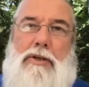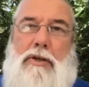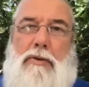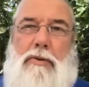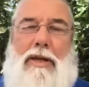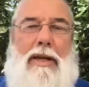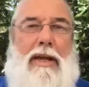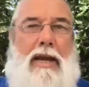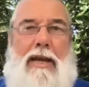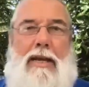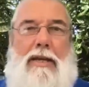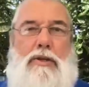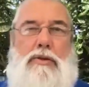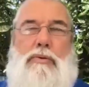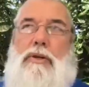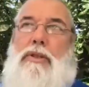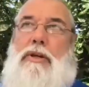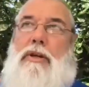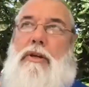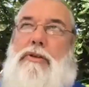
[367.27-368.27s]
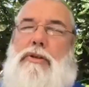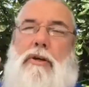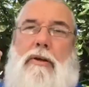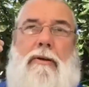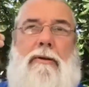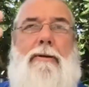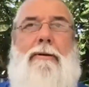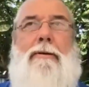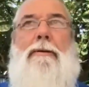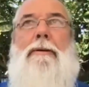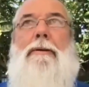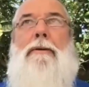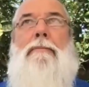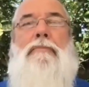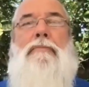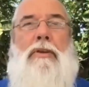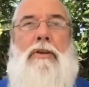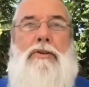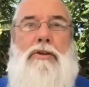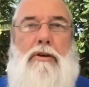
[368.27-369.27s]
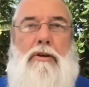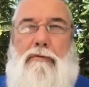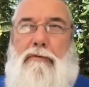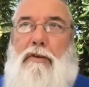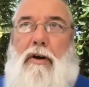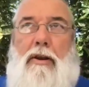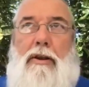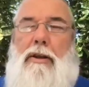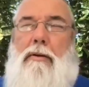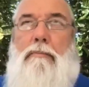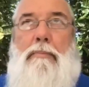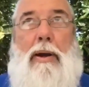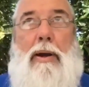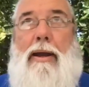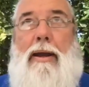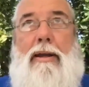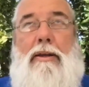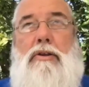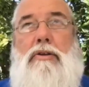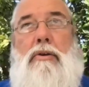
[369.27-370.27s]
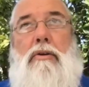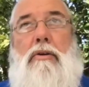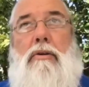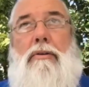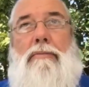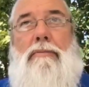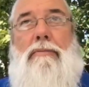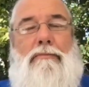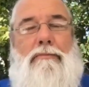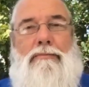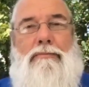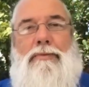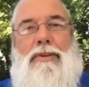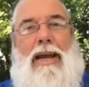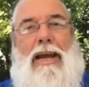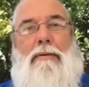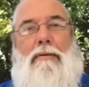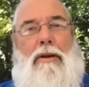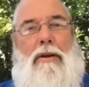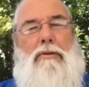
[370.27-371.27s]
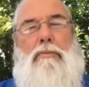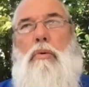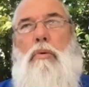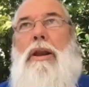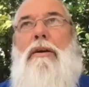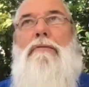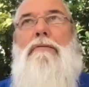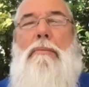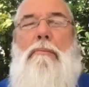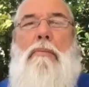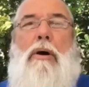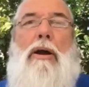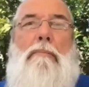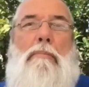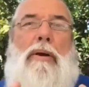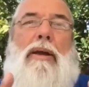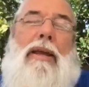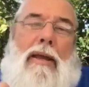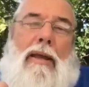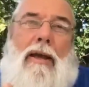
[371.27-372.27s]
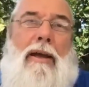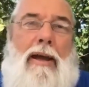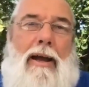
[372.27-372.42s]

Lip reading: to engage with you, to follow your page or download whatever it might be.